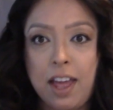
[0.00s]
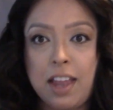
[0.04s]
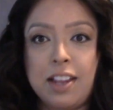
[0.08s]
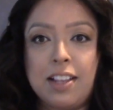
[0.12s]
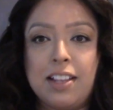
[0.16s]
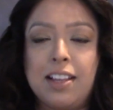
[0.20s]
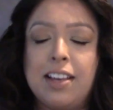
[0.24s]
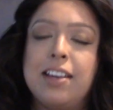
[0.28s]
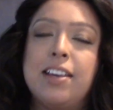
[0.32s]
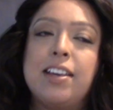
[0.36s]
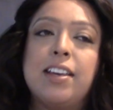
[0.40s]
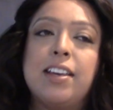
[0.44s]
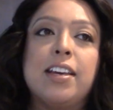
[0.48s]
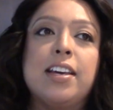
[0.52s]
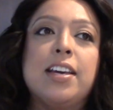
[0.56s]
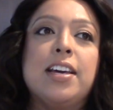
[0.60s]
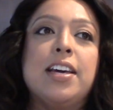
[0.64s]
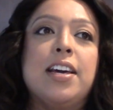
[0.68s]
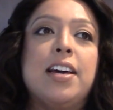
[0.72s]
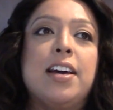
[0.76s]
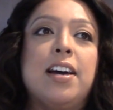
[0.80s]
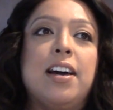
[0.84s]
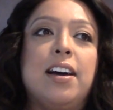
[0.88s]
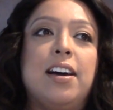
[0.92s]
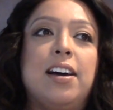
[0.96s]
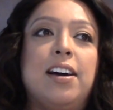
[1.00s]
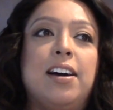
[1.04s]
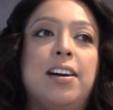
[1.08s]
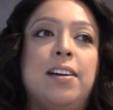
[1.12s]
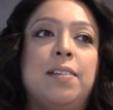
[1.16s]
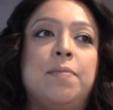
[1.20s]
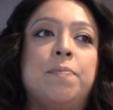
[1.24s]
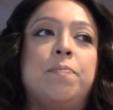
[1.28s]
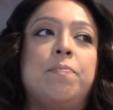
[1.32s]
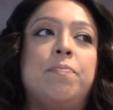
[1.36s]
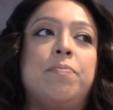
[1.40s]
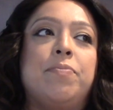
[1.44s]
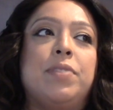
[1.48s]
Like,
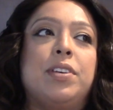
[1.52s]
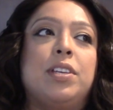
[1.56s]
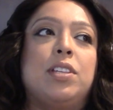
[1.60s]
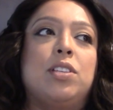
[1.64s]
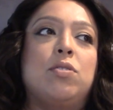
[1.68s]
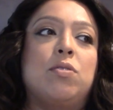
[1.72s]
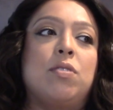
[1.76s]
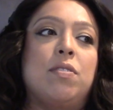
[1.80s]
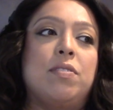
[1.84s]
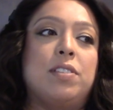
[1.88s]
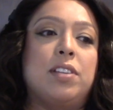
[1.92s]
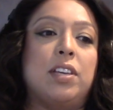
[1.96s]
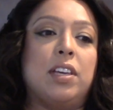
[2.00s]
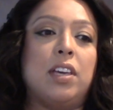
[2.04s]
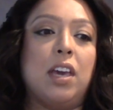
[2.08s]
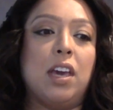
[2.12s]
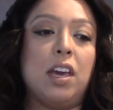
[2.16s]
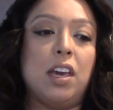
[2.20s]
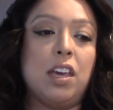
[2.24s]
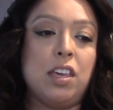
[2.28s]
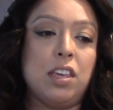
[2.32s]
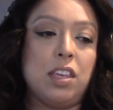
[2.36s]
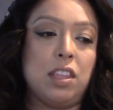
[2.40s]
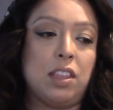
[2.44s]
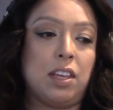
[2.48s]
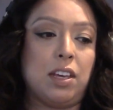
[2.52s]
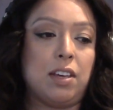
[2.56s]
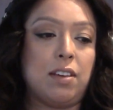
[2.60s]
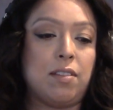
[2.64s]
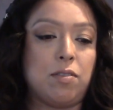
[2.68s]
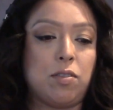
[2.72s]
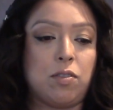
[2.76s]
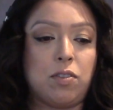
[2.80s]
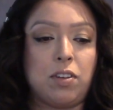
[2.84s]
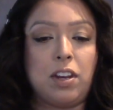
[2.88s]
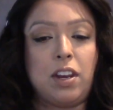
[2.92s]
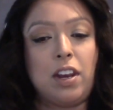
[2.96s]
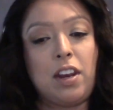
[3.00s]
and so I was like, hey, like, you
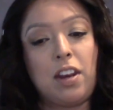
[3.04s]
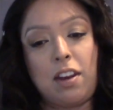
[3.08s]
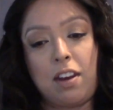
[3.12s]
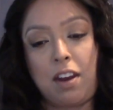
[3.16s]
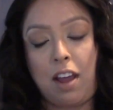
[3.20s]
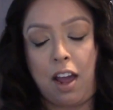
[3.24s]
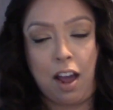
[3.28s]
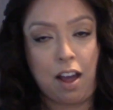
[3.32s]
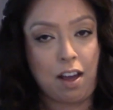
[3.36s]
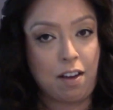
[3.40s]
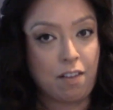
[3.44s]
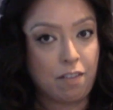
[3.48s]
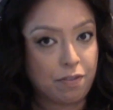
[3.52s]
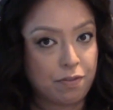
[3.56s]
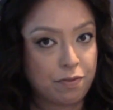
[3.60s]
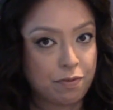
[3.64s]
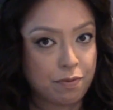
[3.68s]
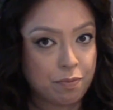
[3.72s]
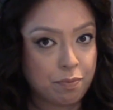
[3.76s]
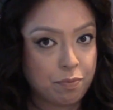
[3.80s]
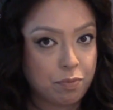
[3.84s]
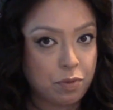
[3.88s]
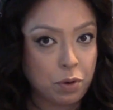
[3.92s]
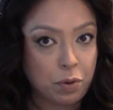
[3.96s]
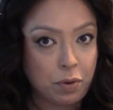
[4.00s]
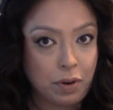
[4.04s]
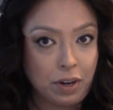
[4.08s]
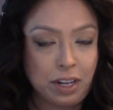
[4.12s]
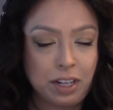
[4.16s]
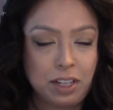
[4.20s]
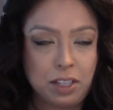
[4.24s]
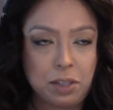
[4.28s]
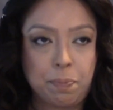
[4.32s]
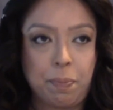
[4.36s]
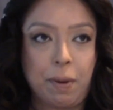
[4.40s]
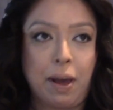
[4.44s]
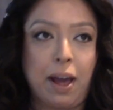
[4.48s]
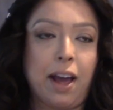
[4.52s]
can have the rings
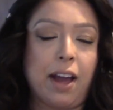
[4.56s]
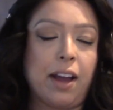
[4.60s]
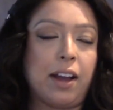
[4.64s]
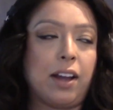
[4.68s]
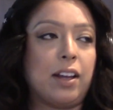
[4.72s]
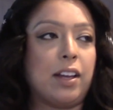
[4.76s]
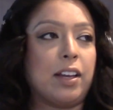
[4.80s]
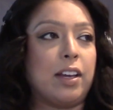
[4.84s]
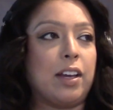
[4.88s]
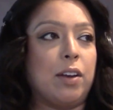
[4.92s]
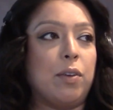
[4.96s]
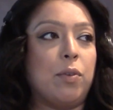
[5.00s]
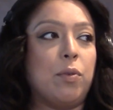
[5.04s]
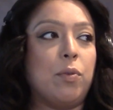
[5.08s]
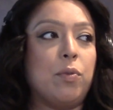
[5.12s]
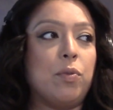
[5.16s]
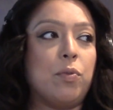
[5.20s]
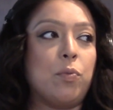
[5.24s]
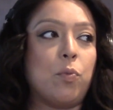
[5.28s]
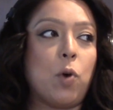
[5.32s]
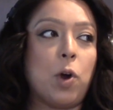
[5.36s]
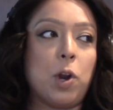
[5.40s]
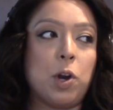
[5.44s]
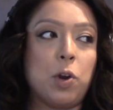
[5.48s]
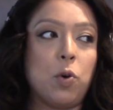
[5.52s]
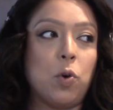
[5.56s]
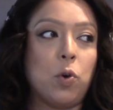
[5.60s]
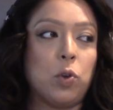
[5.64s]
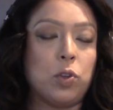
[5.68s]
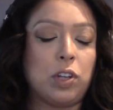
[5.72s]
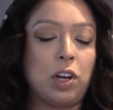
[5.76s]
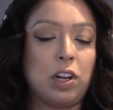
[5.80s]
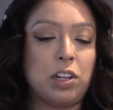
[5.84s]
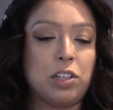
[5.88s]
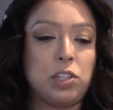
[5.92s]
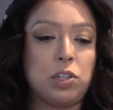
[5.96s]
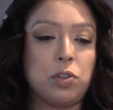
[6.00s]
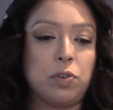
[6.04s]
back. Like, I don't want to hold
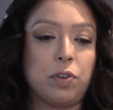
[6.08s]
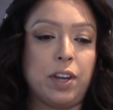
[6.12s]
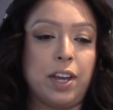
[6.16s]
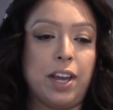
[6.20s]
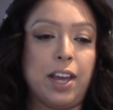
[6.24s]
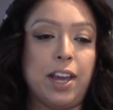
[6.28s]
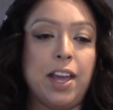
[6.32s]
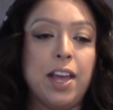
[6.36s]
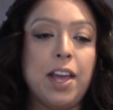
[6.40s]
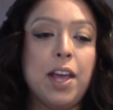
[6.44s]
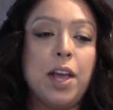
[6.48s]
on to it.